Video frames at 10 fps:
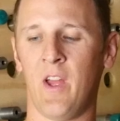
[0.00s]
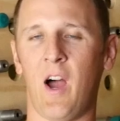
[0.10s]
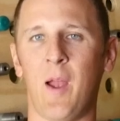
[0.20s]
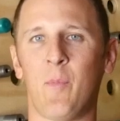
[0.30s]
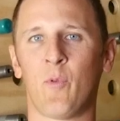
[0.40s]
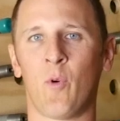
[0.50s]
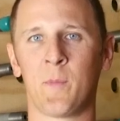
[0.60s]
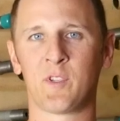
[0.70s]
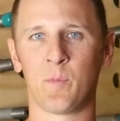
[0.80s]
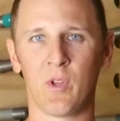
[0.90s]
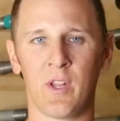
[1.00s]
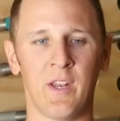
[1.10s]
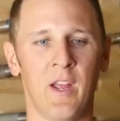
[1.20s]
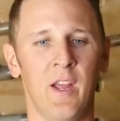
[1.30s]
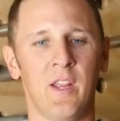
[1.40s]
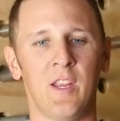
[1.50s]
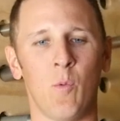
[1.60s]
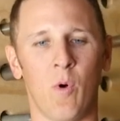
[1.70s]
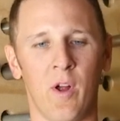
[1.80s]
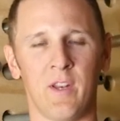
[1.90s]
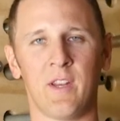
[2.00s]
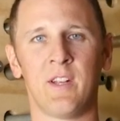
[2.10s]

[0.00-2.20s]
high performance bullet, you want